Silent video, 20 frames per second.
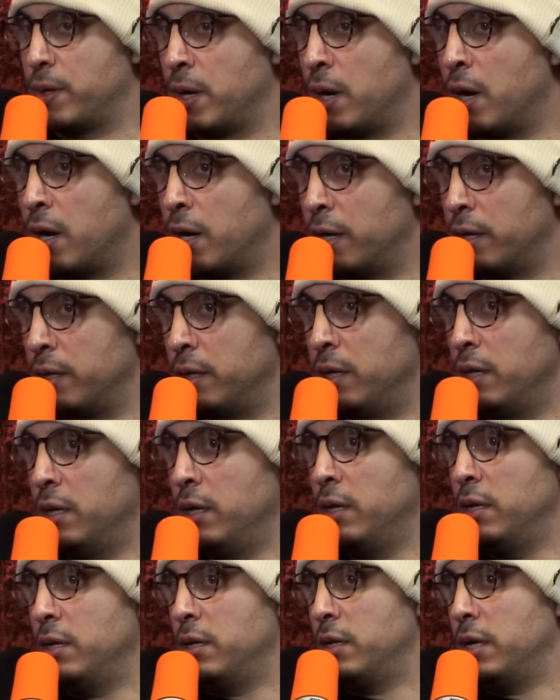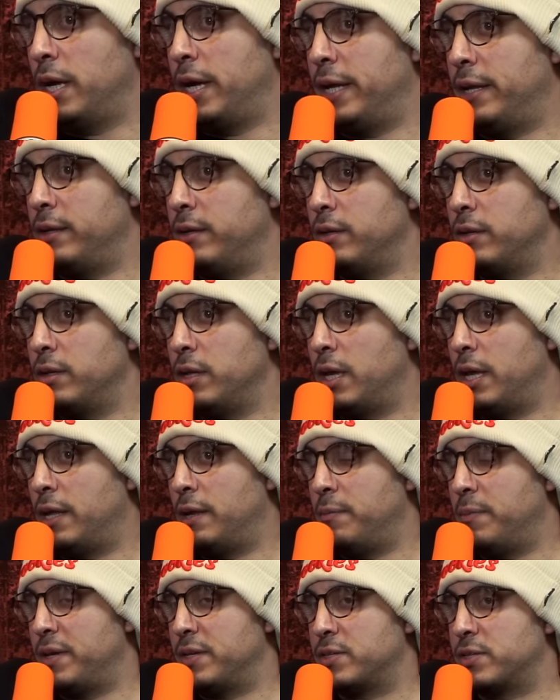going on, and
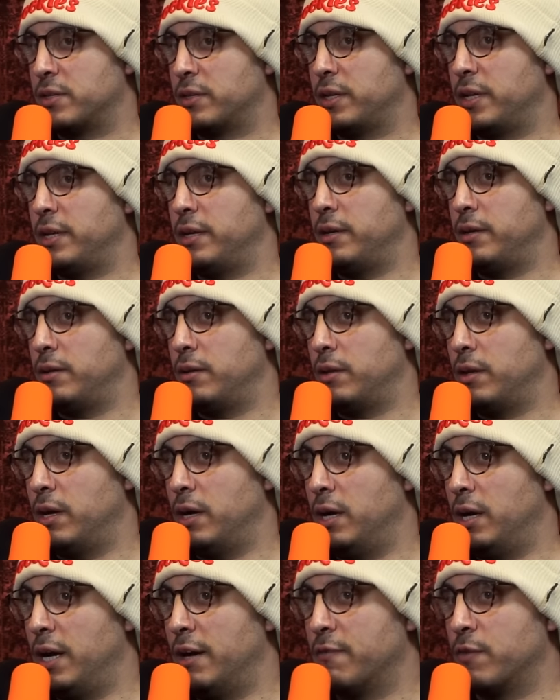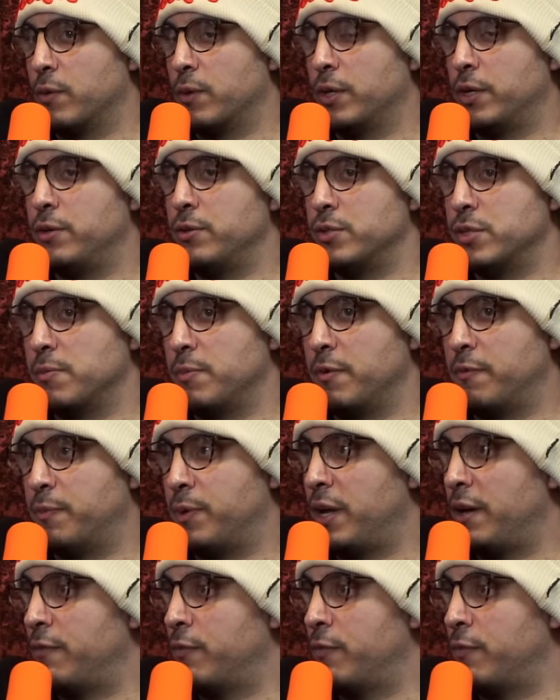and basically uh, everyone accused them of